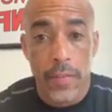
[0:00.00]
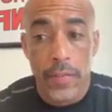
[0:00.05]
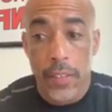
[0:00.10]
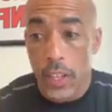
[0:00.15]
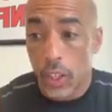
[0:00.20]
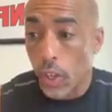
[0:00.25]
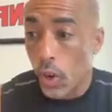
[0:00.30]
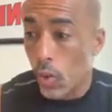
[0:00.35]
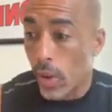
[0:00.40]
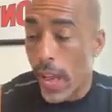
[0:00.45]

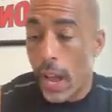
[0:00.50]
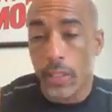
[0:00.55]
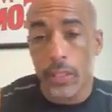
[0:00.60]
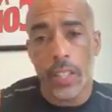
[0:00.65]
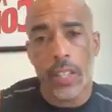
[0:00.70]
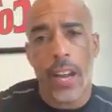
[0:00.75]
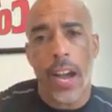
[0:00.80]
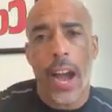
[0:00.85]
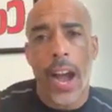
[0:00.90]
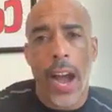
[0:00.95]
then go down
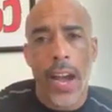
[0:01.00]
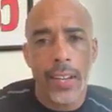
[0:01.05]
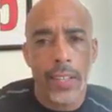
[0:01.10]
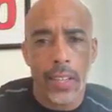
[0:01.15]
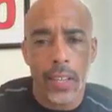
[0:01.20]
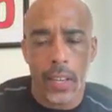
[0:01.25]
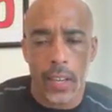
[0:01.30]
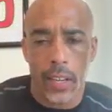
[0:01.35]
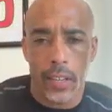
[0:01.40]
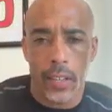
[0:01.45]
to the
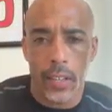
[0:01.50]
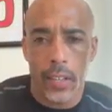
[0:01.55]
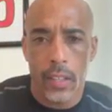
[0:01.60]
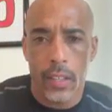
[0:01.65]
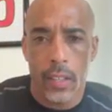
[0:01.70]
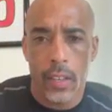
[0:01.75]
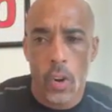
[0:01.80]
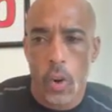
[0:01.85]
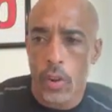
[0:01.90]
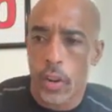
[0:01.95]
Honda,
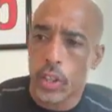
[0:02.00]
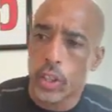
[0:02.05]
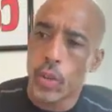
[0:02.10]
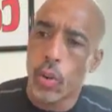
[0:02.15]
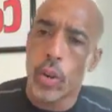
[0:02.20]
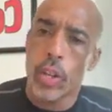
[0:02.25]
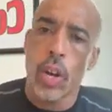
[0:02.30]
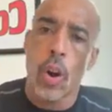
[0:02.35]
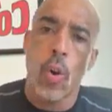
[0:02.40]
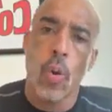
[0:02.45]
or the
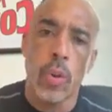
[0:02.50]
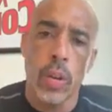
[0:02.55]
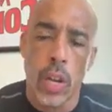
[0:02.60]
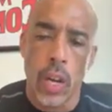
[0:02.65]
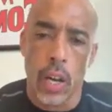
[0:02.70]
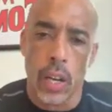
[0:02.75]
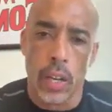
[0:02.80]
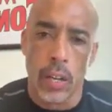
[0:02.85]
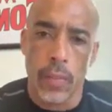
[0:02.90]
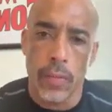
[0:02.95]

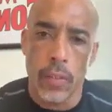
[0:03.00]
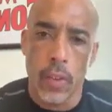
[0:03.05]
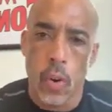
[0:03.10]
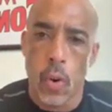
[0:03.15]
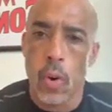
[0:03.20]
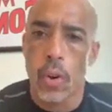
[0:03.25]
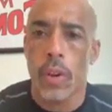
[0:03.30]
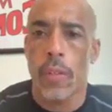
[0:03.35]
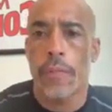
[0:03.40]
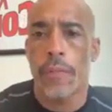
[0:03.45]
Toyota,
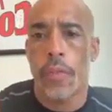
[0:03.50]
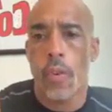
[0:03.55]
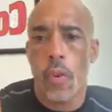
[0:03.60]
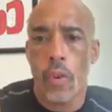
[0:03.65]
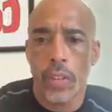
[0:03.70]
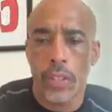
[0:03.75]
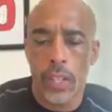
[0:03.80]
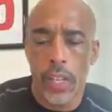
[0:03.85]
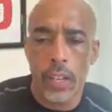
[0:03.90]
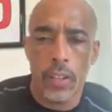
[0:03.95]
or the
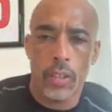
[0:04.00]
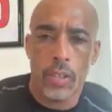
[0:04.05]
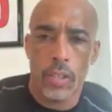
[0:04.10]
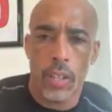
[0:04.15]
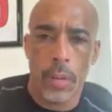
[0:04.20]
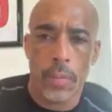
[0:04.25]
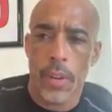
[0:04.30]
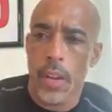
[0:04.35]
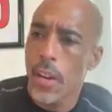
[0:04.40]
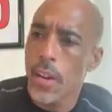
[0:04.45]
Ford
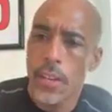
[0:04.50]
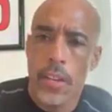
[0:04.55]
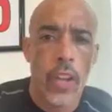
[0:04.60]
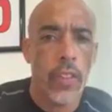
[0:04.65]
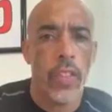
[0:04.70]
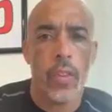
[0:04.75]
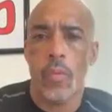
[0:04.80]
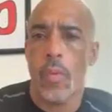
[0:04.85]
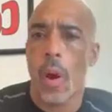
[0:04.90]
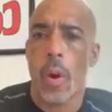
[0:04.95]
dealership.
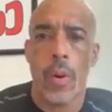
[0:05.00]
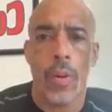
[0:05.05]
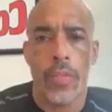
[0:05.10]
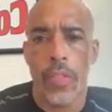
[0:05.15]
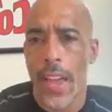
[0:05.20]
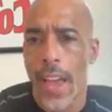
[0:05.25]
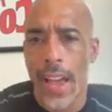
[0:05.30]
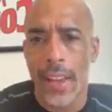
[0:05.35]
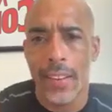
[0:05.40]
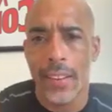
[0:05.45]
Nothing wrong
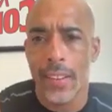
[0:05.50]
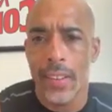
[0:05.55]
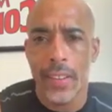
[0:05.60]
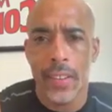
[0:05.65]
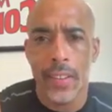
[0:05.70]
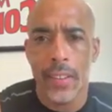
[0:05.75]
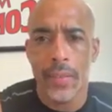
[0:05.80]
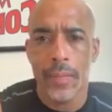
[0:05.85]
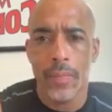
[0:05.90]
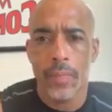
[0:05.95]
with that,
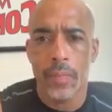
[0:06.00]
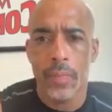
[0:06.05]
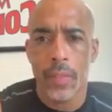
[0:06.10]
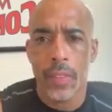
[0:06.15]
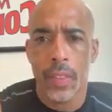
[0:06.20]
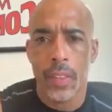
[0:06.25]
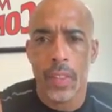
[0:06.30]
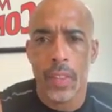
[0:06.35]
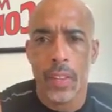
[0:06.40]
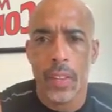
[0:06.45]

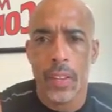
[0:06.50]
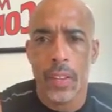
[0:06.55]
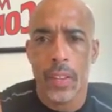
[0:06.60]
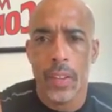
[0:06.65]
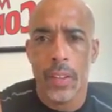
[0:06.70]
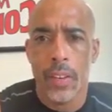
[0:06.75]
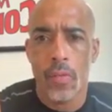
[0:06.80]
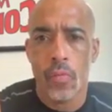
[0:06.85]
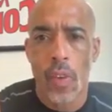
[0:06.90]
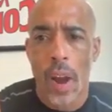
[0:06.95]

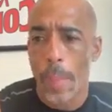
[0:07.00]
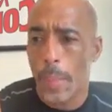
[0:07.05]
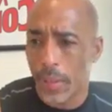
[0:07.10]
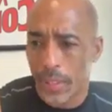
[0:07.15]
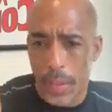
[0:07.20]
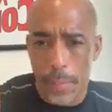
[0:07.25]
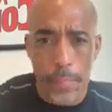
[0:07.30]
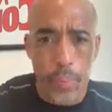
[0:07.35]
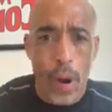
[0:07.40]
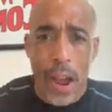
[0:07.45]
right?
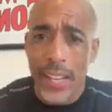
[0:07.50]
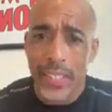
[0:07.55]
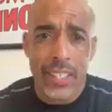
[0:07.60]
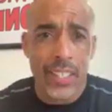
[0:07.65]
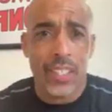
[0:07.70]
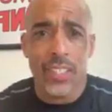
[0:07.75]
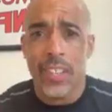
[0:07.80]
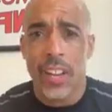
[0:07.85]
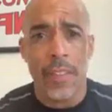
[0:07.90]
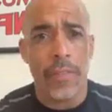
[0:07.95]
But the price
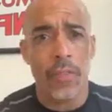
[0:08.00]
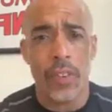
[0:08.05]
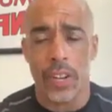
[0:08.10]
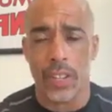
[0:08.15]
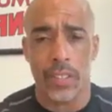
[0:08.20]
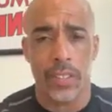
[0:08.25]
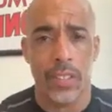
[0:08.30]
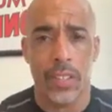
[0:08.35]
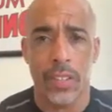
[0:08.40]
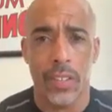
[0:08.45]
is
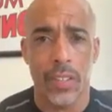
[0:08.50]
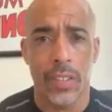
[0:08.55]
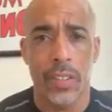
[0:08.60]
different,